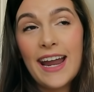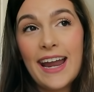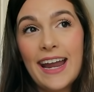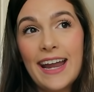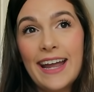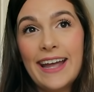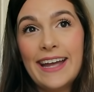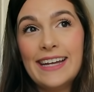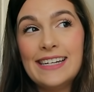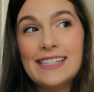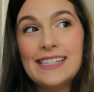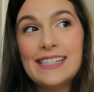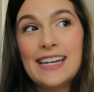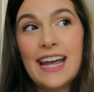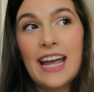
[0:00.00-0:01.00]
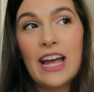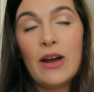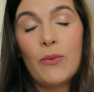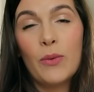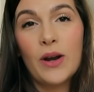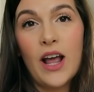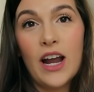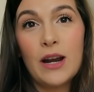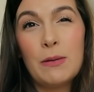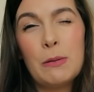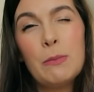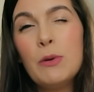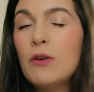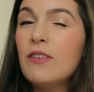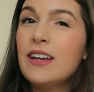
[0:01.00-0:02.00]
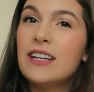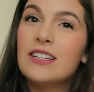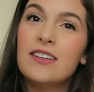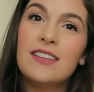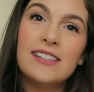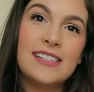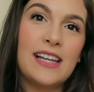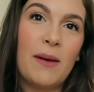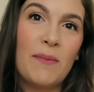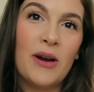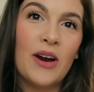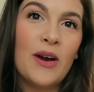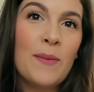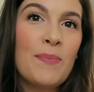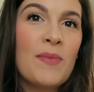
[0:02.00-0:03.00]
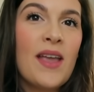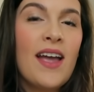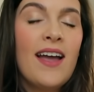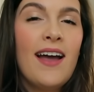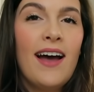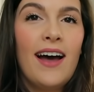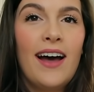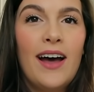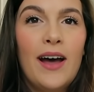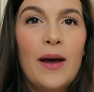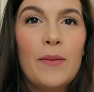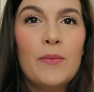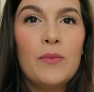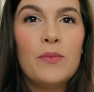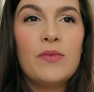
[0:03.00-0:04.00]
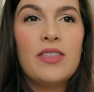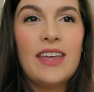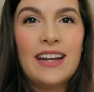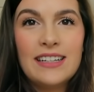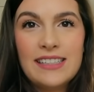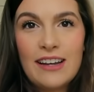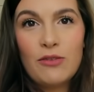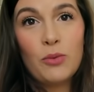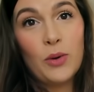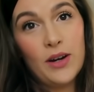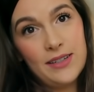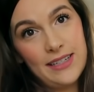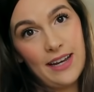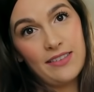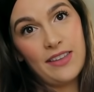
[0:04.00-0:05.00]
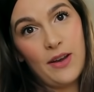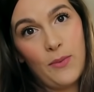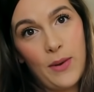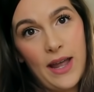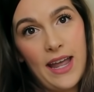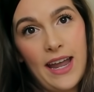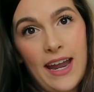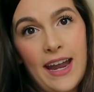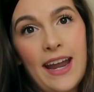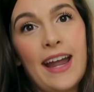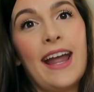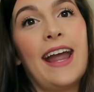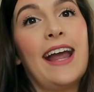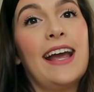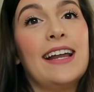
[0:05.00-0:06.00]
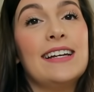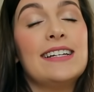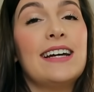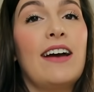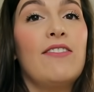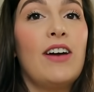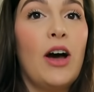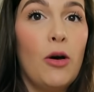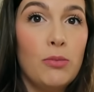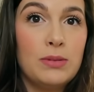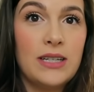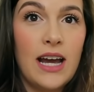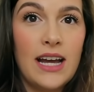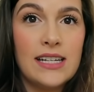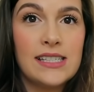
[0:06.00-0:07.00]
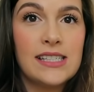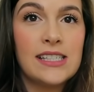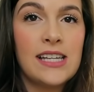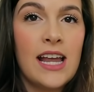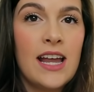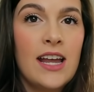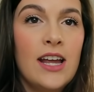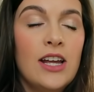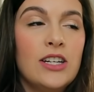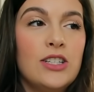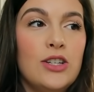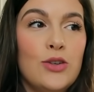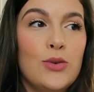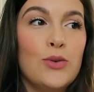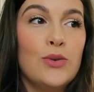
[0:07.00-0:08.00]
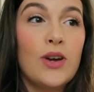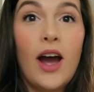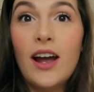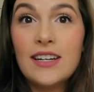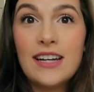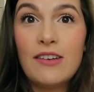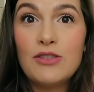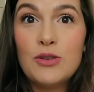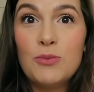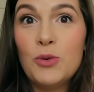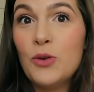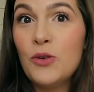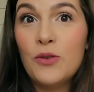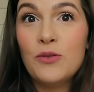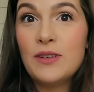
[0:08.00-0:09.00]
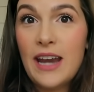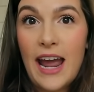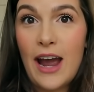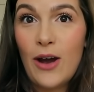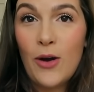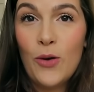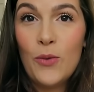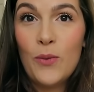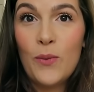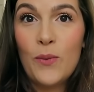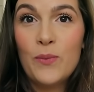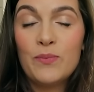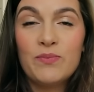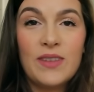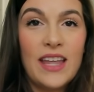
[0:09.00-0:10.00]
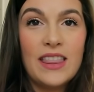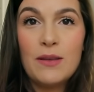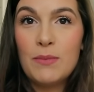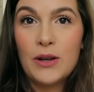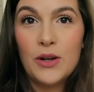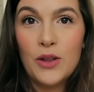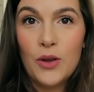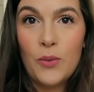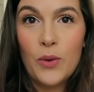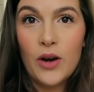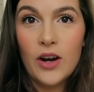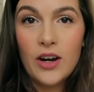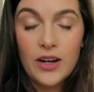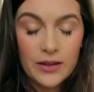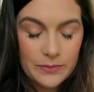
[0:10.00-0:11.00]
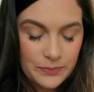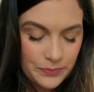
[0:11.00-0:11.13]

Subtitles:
and we're not gonna be moving until the summer. Things have worked out that way and have helped us to not have to move now in the middle of work.